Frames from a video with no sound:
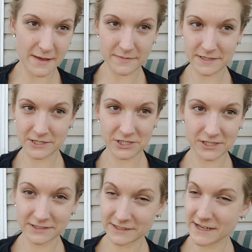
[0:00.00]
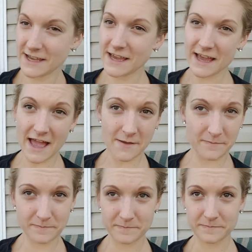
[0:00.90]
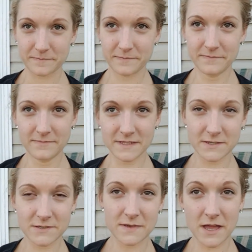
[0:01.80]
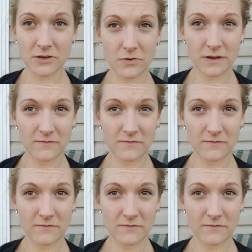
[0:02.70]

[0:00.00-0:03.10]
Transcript: competition. Excuse me, I don't